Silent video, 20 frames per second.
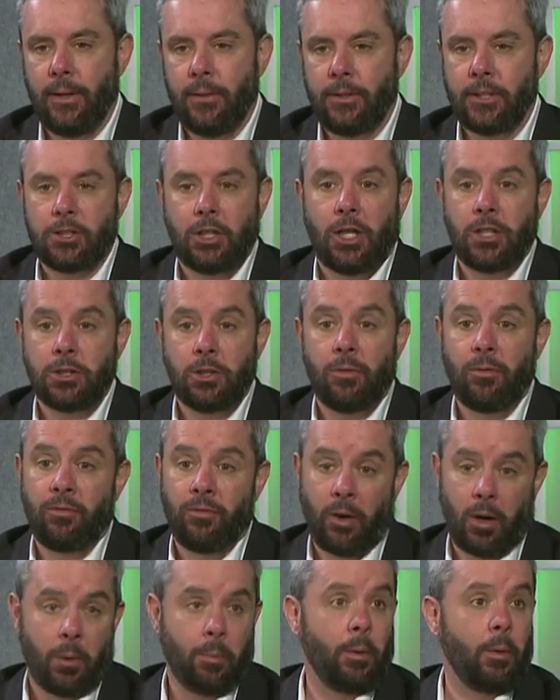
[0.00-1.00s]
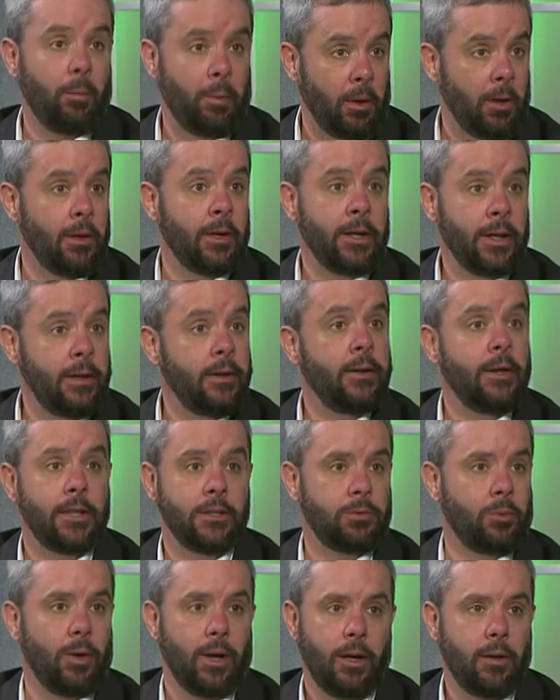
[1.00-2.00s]
There's also verbal bullying
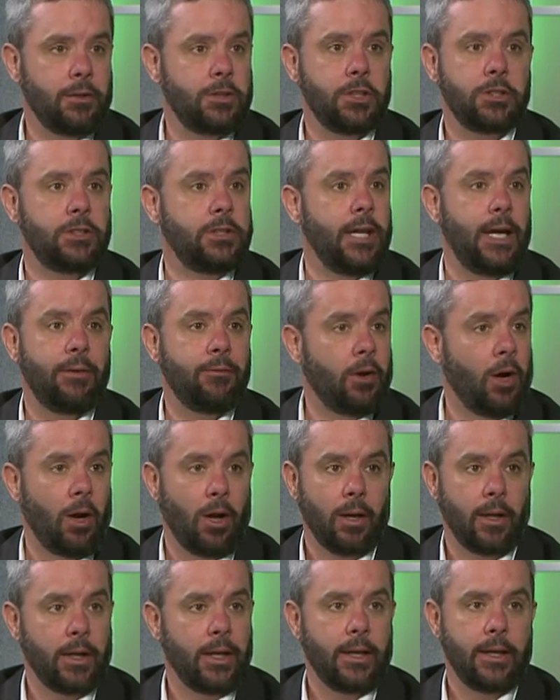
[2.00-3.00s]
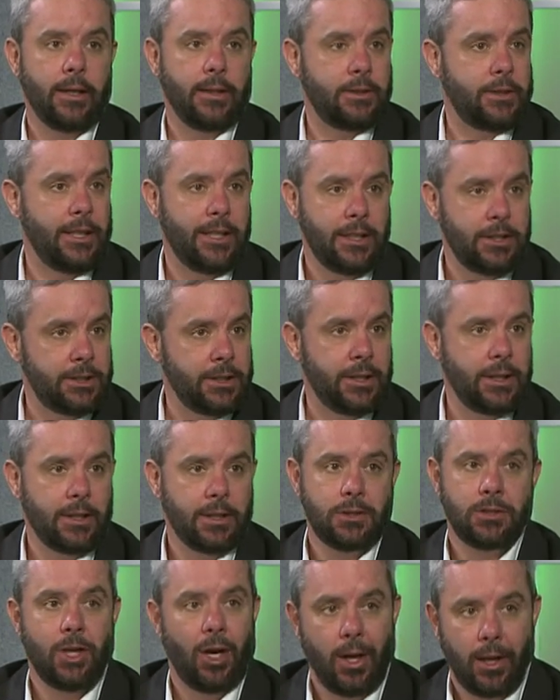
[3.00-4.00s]
as well, just name calling and teasing
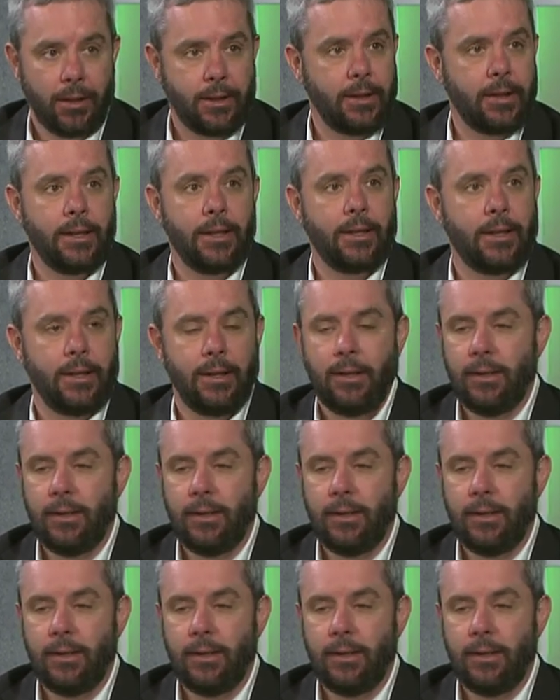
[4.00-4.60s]
and taunting.